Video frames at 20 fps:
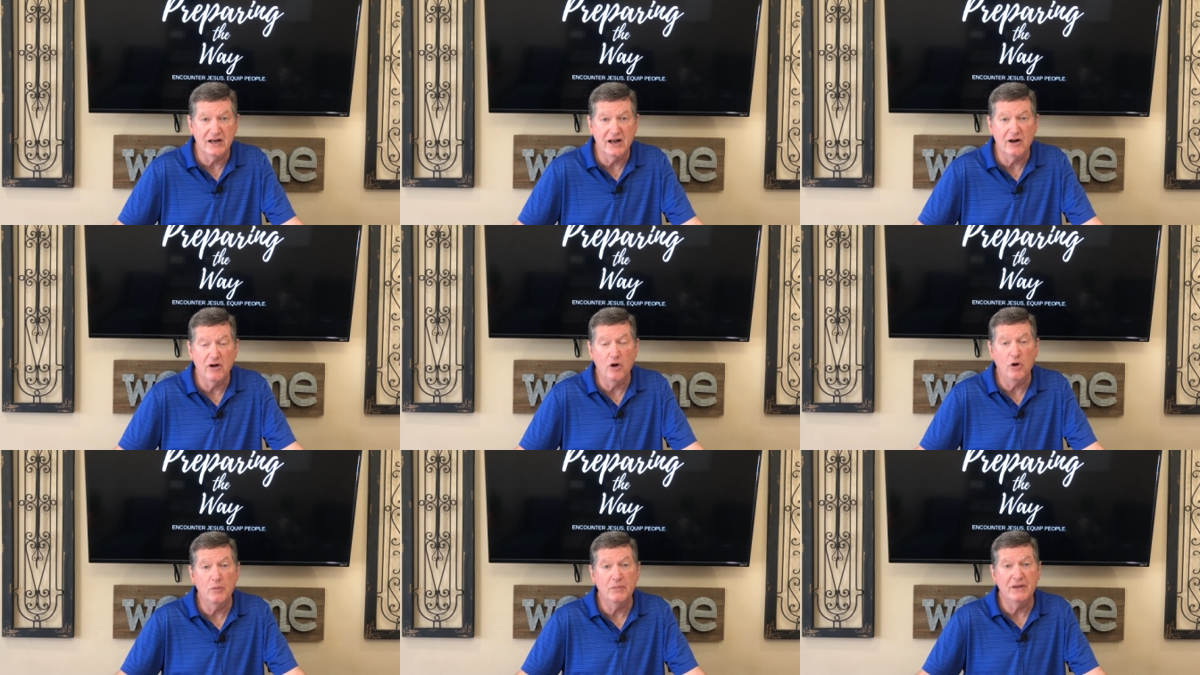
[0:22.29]
I
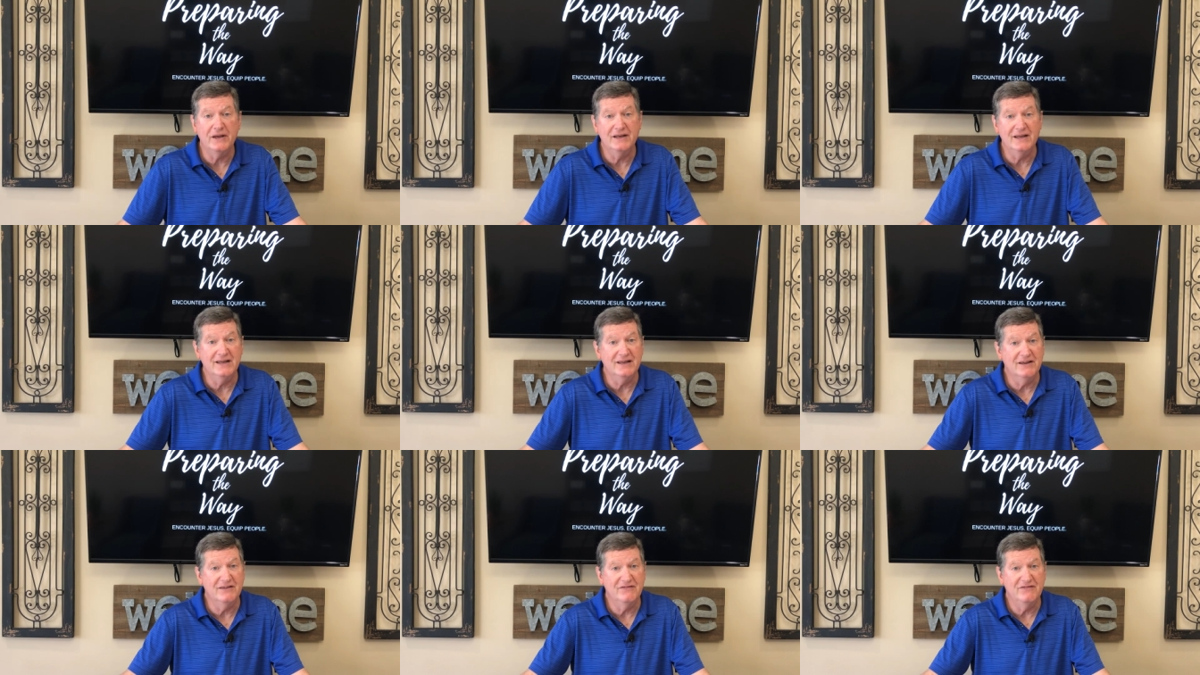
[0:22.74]
hope that
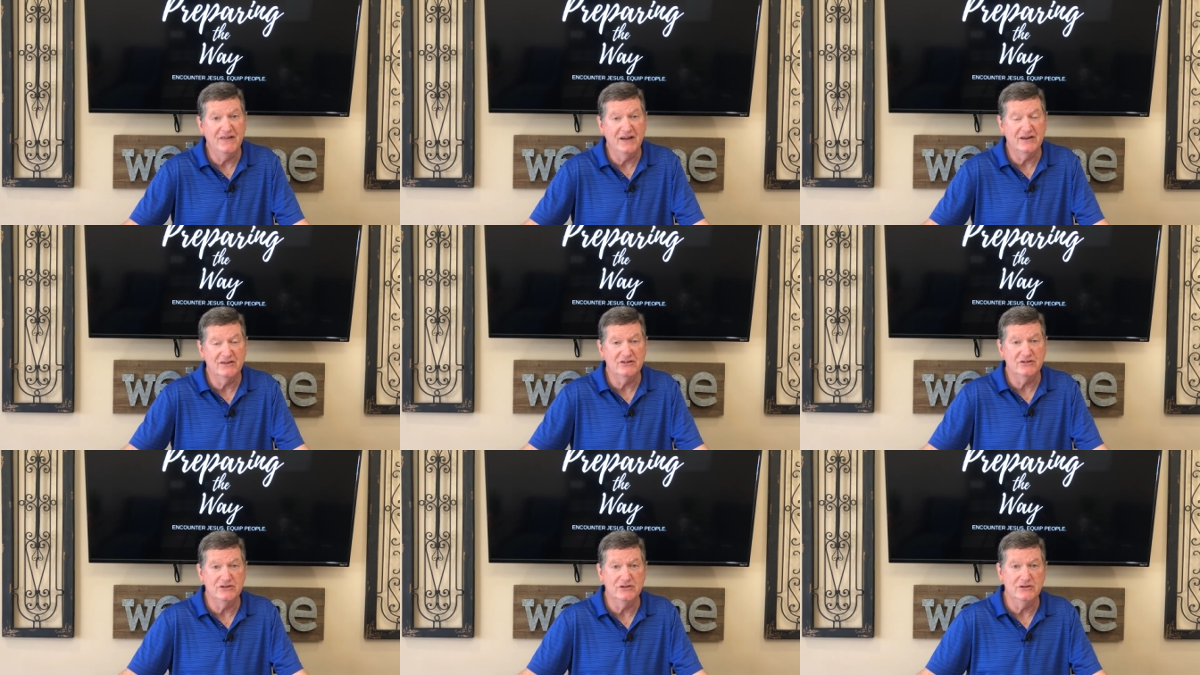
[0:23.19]
didn't
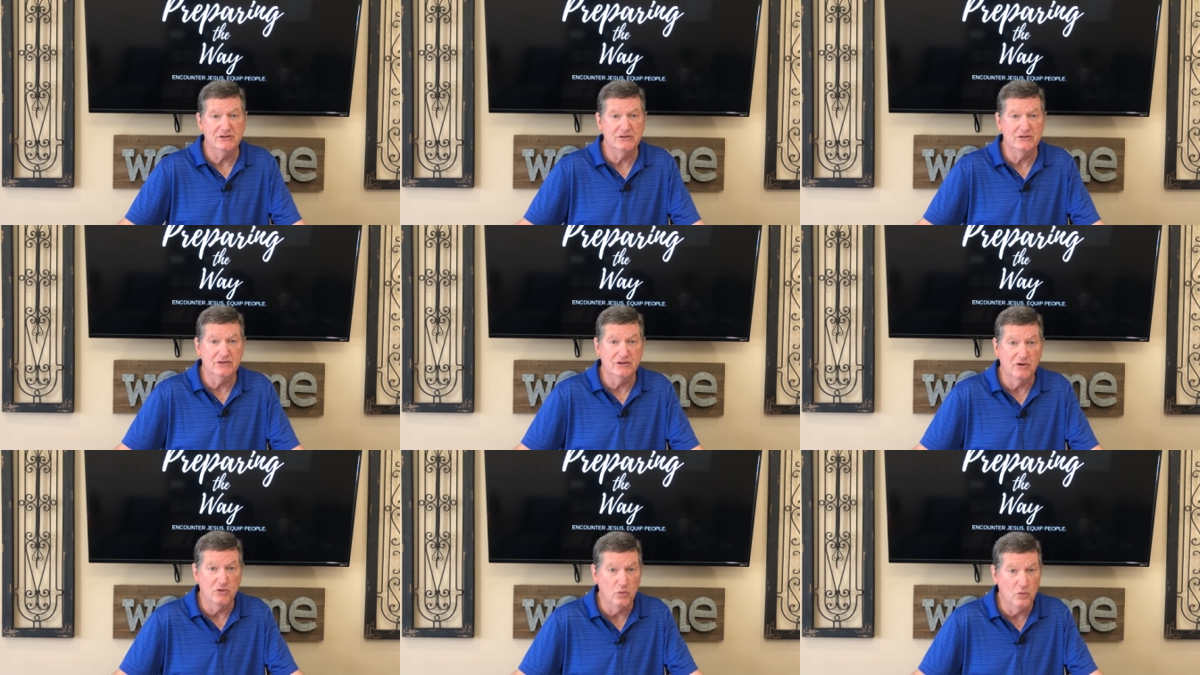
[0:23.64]
affect you.
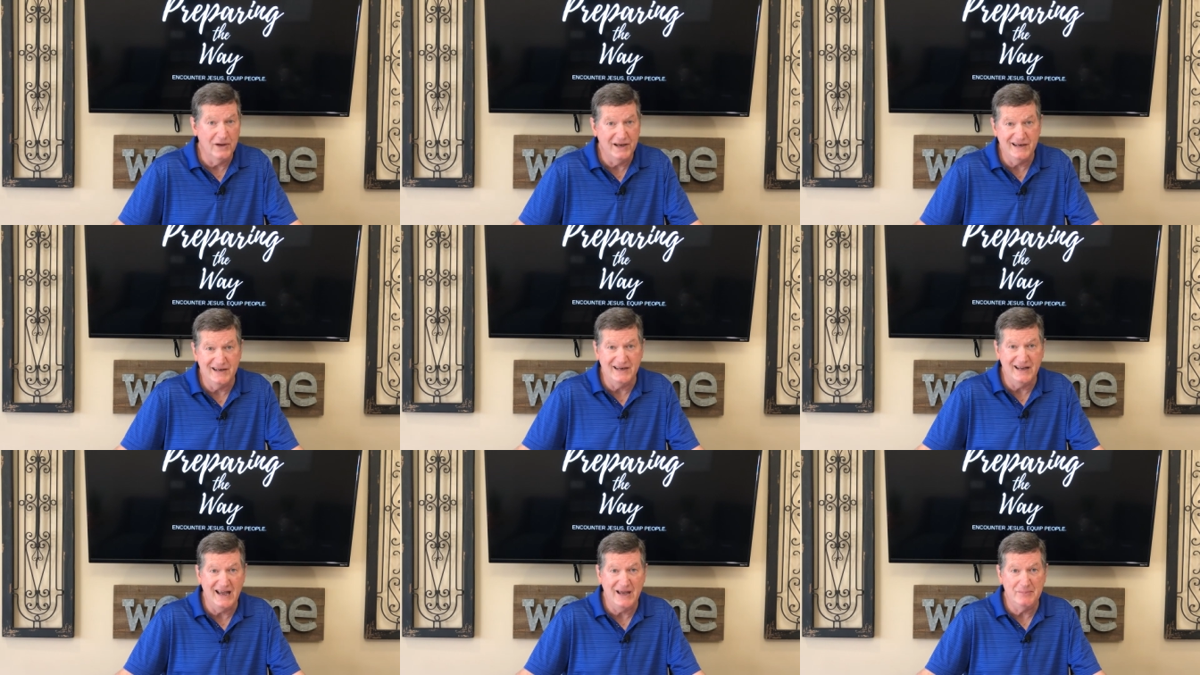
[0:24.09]
No
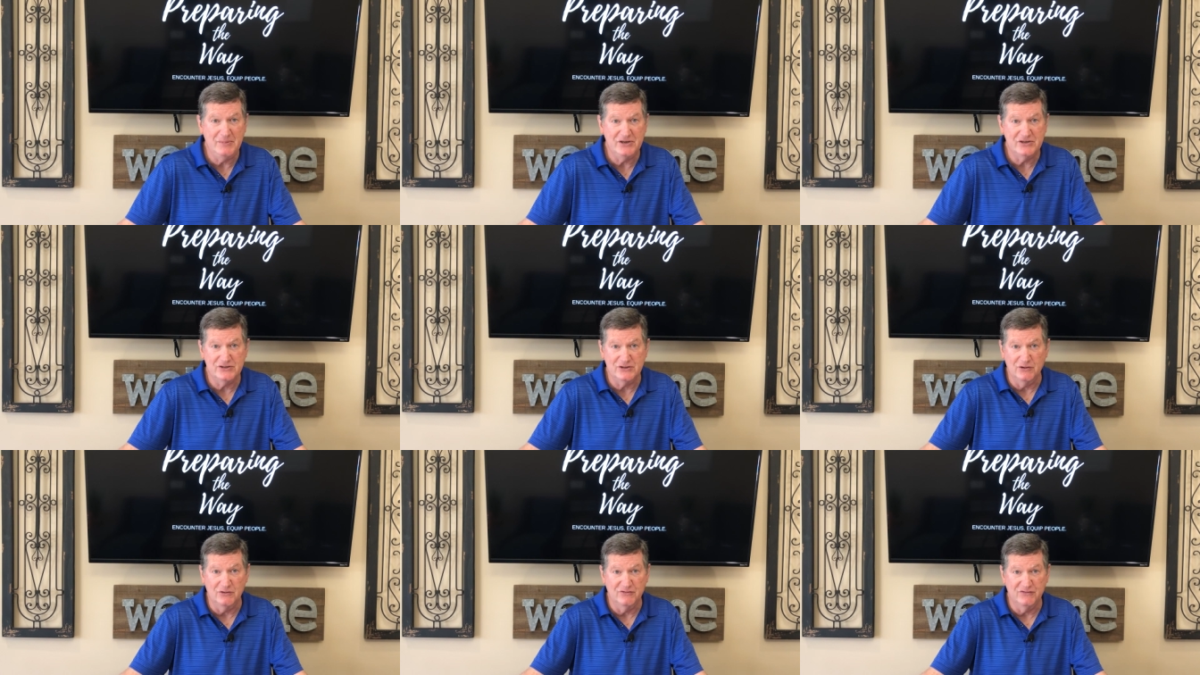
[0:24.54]
wind
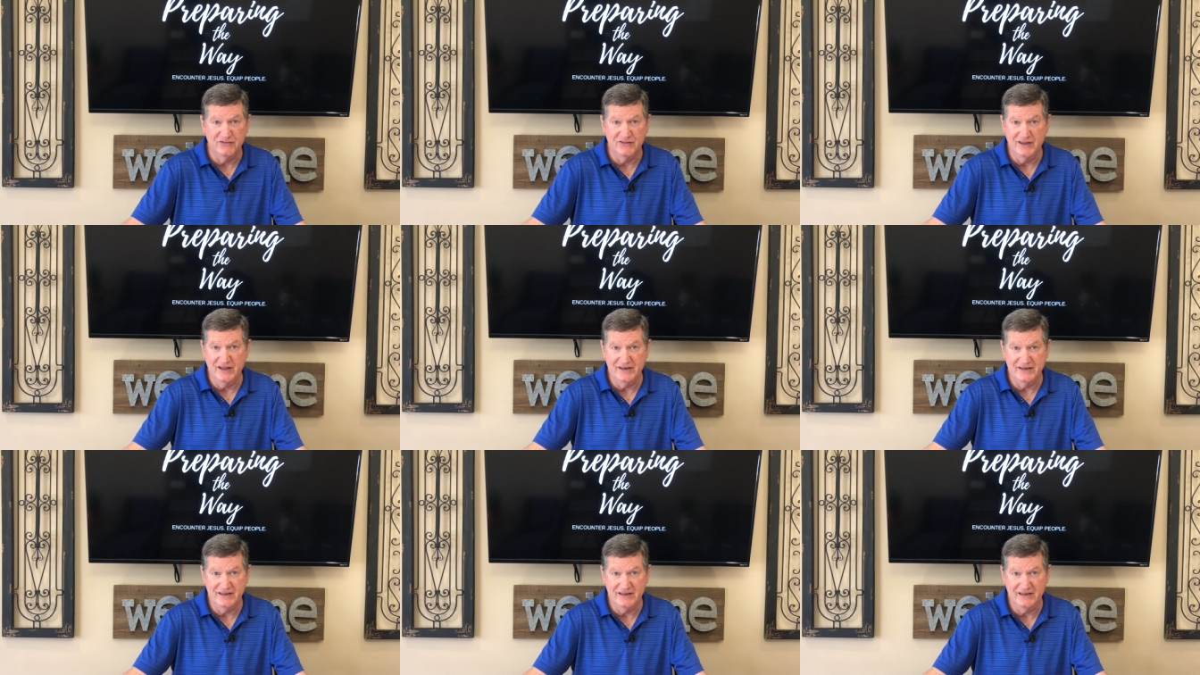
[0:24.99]
damage, no
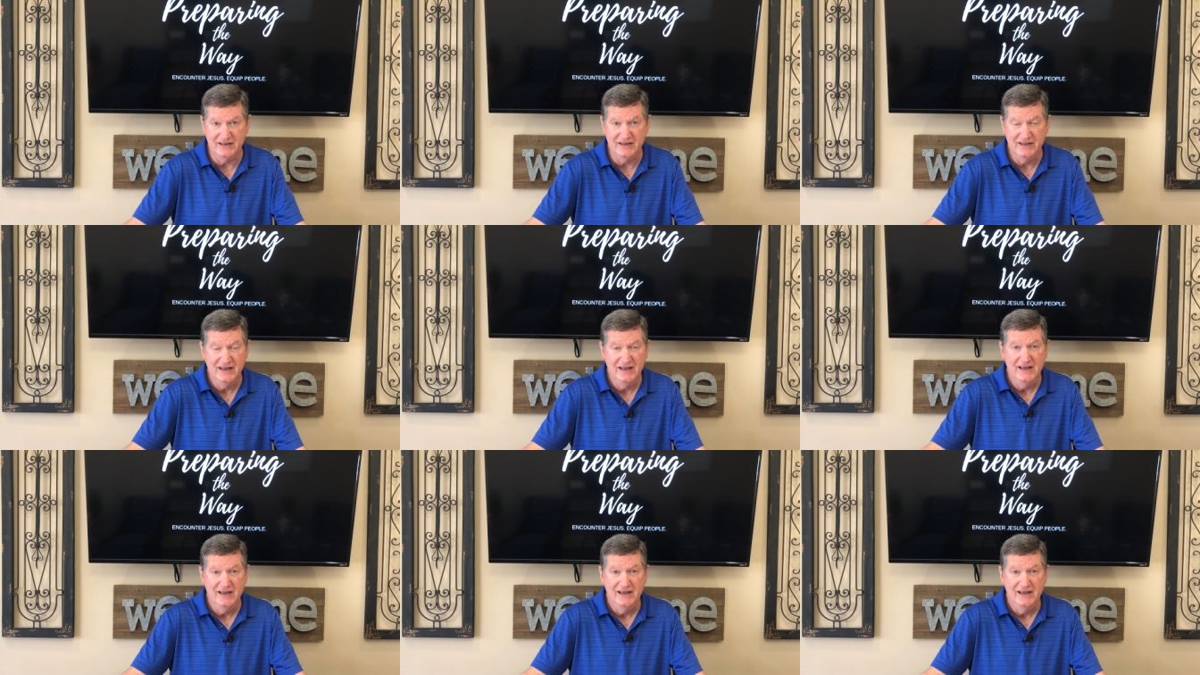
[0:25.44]
flooding,